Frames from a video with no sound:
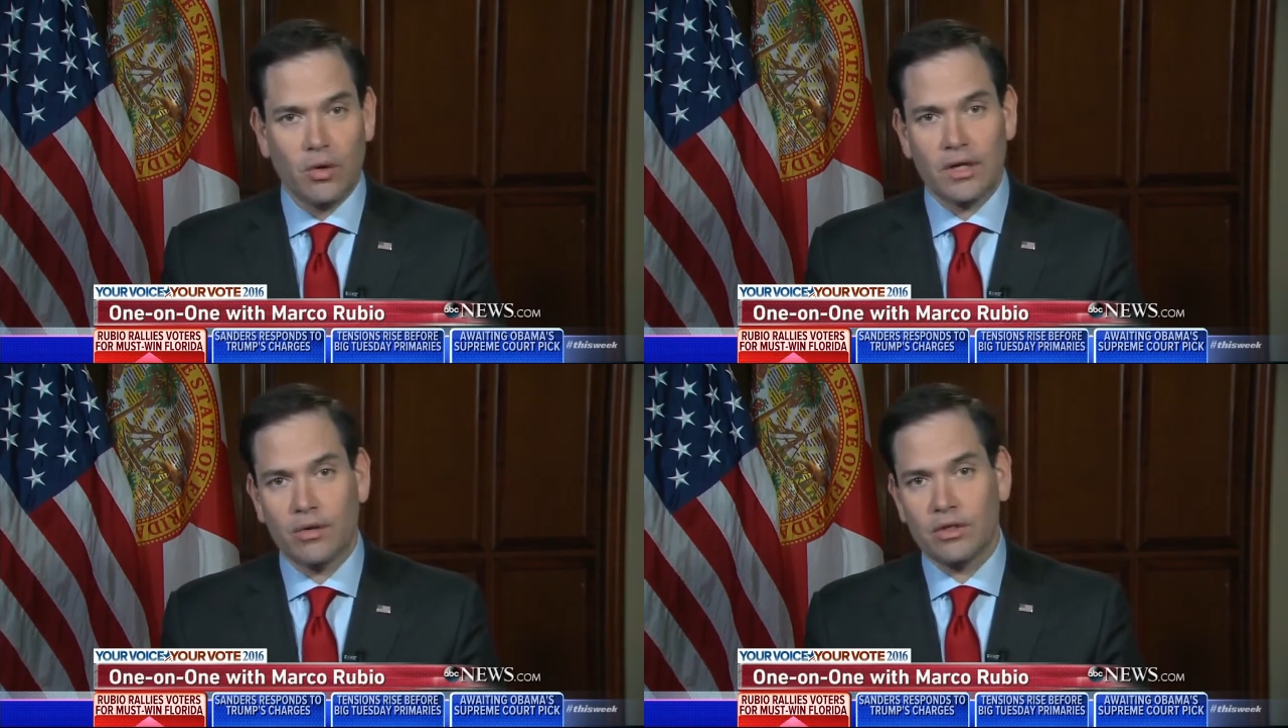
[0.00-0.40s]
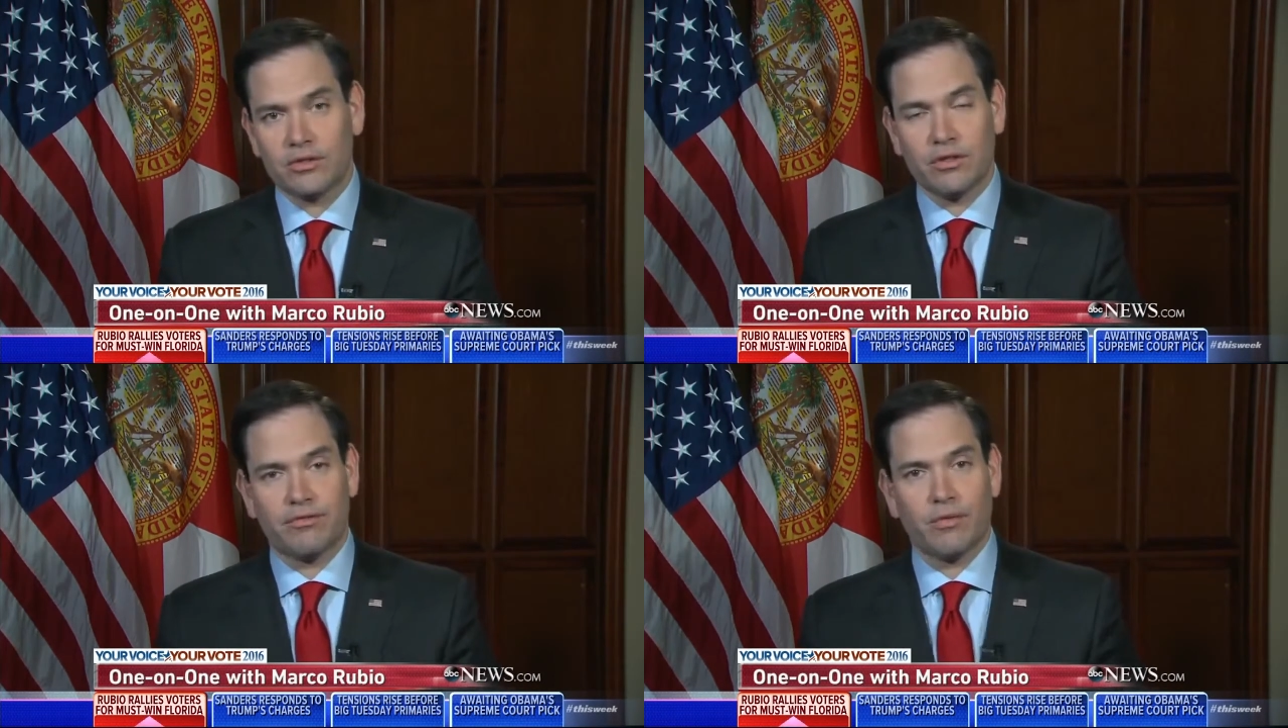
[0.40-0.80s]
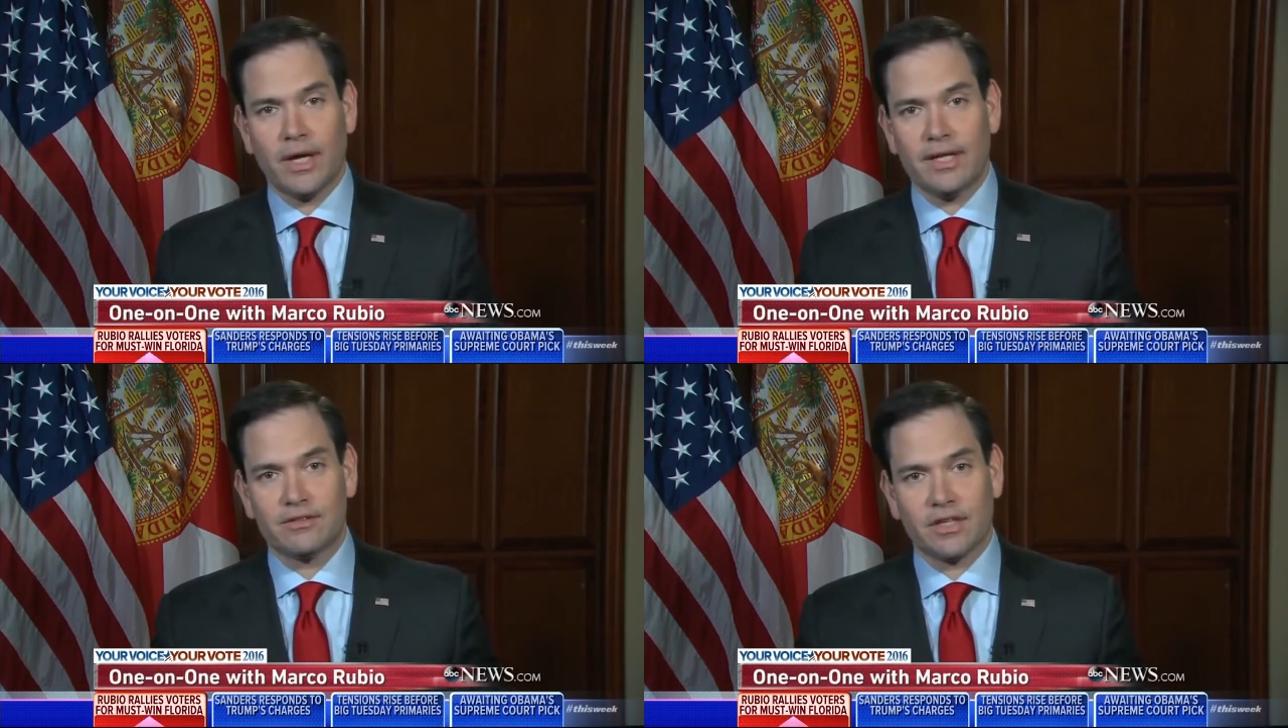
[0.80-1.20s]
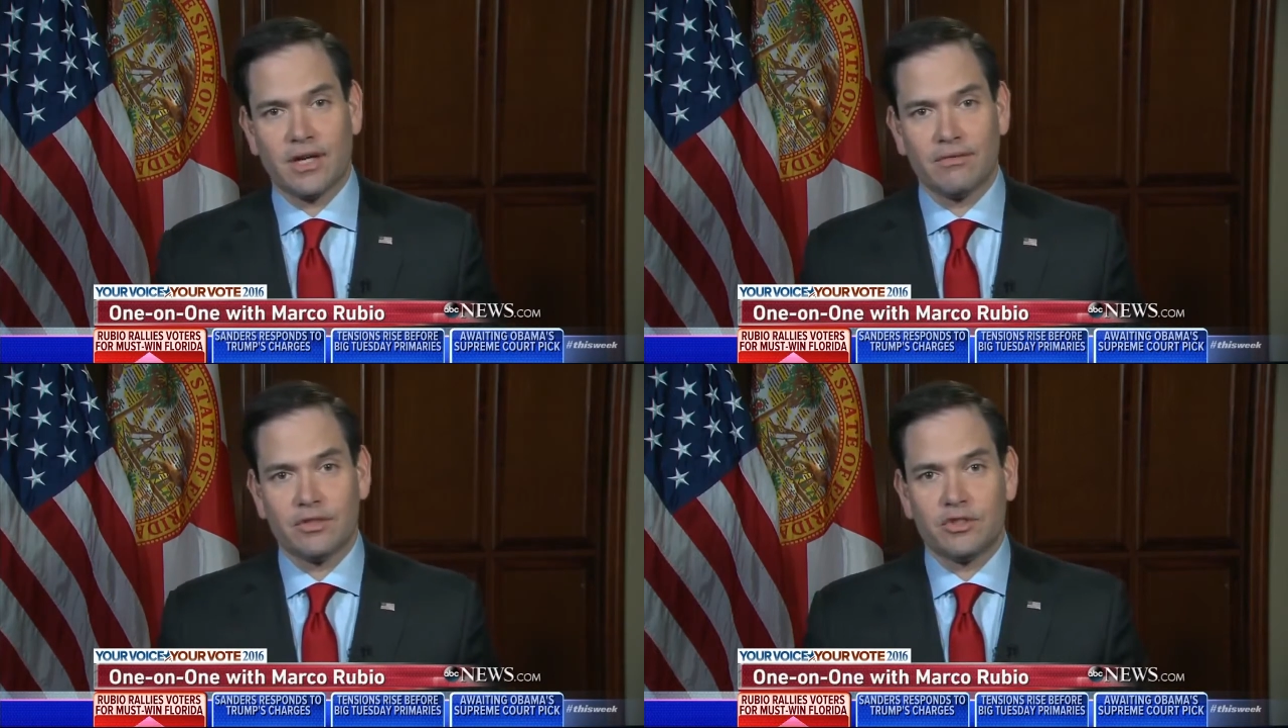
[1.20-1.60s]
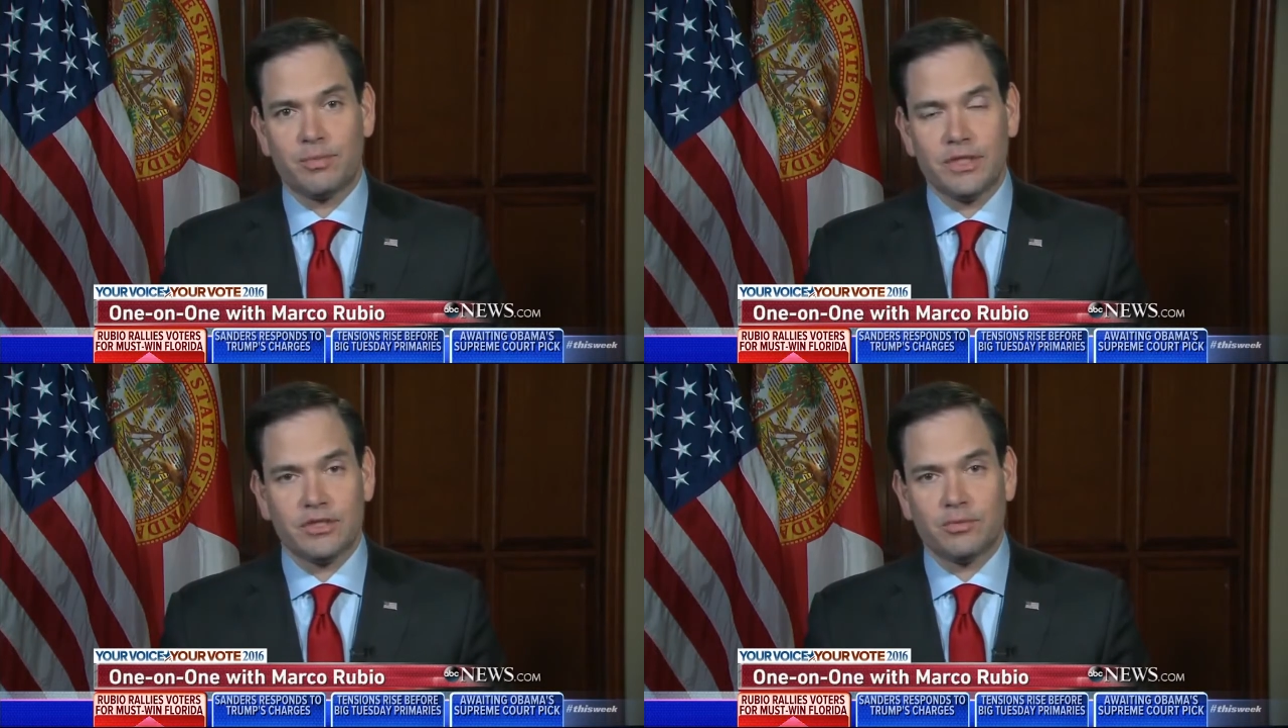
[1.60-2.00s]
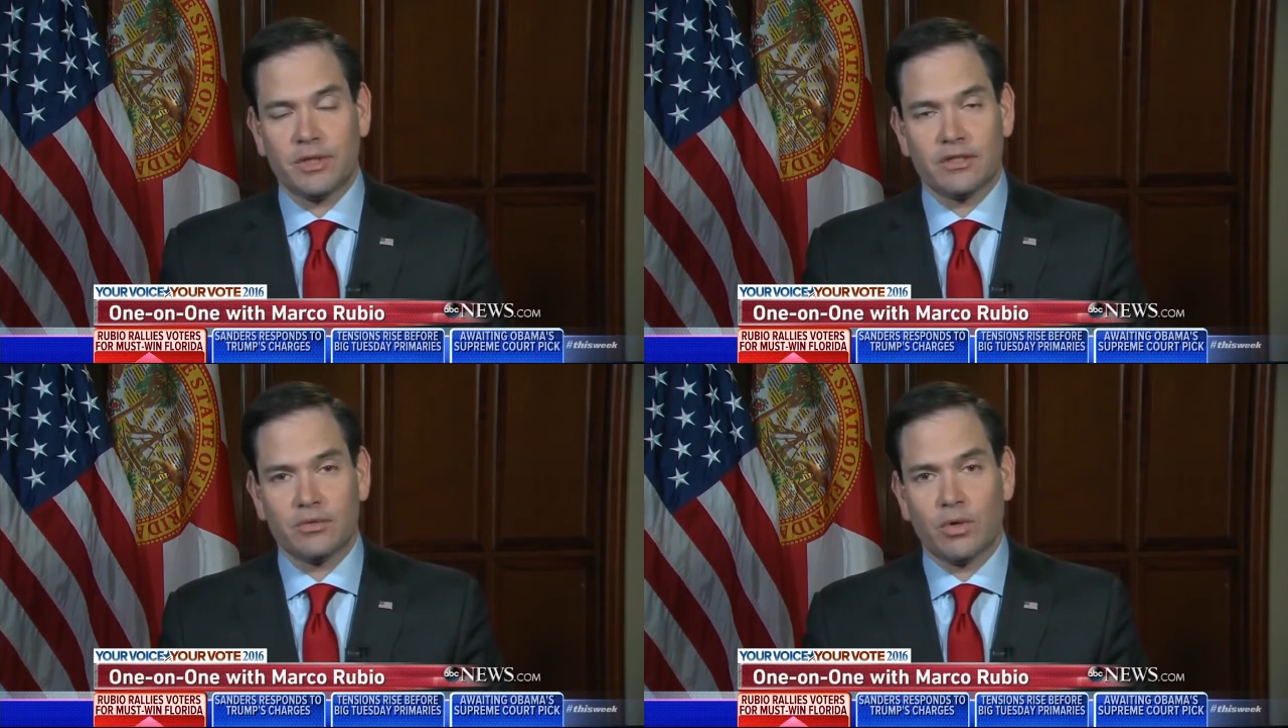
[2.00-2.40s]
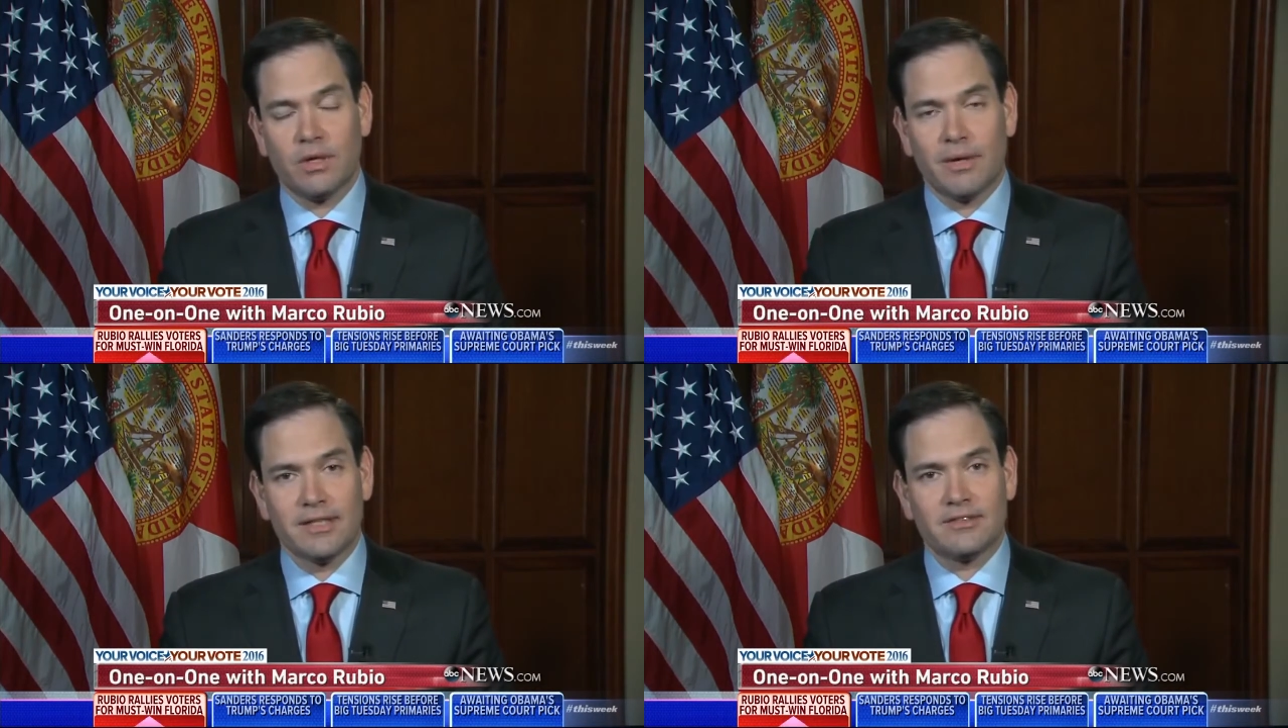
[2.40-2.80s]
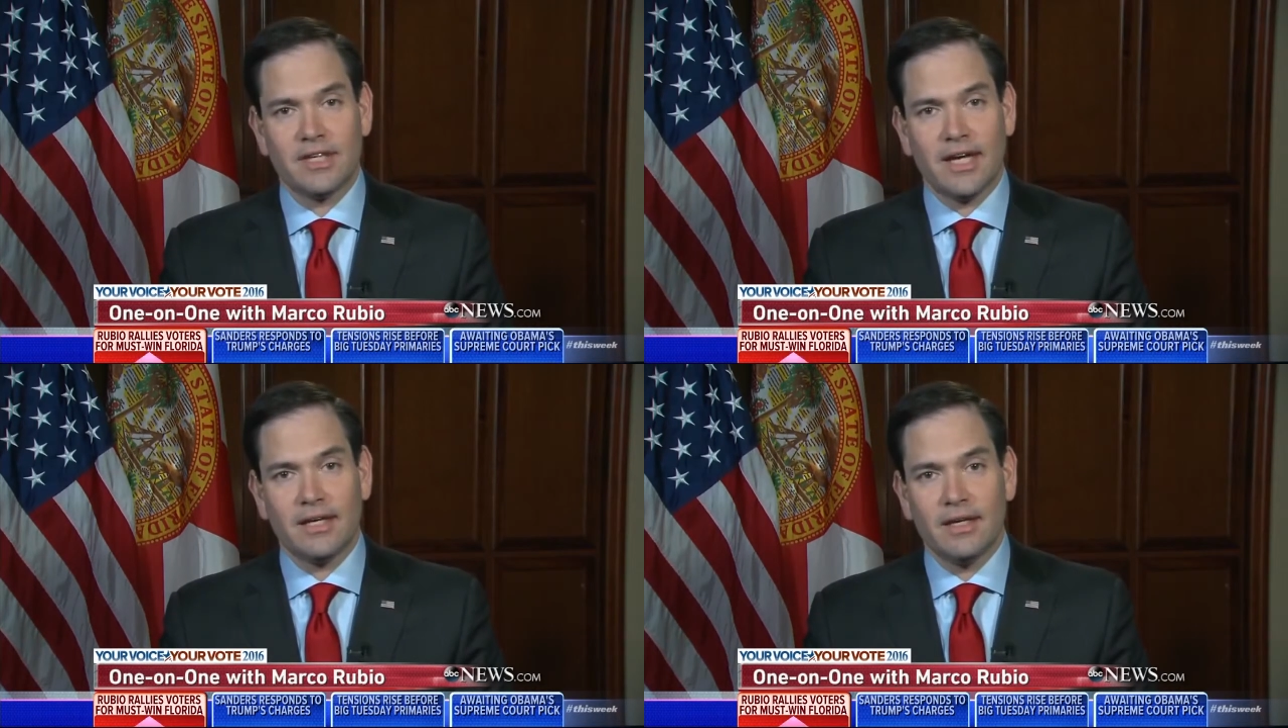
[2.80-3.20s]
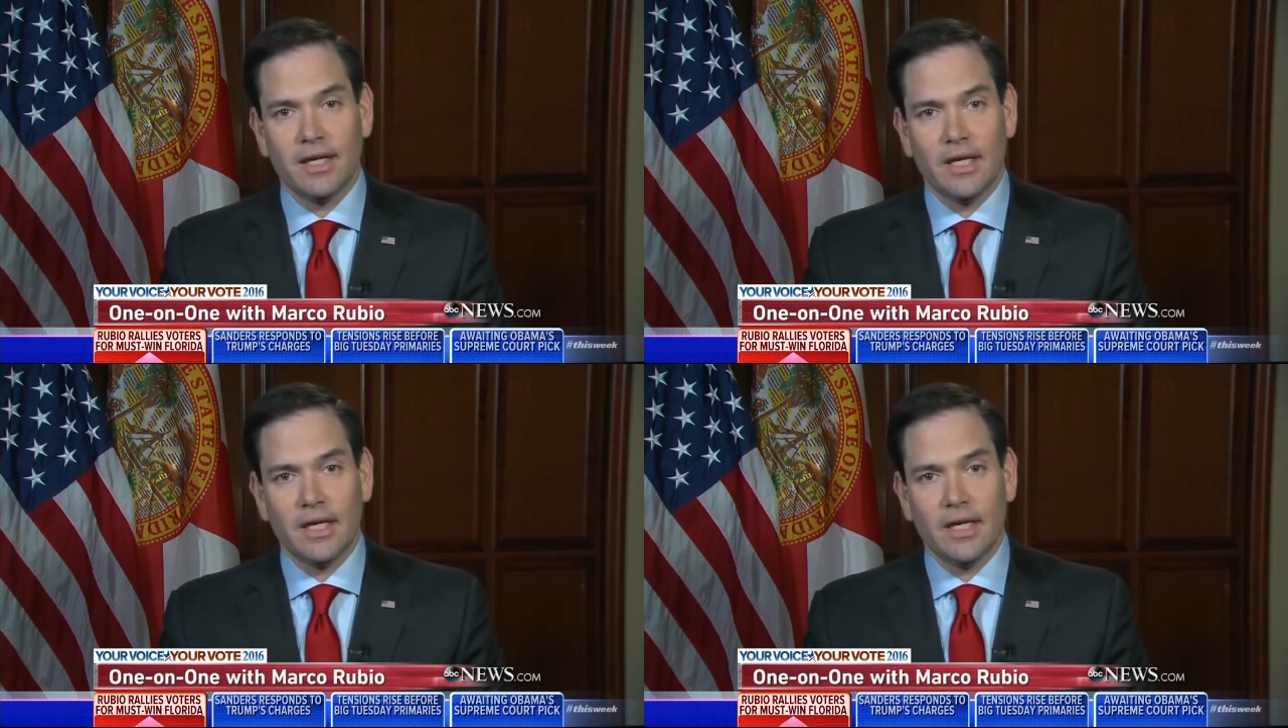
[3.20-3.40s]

I know he's good for ratings to cover these speeches because of what he might say.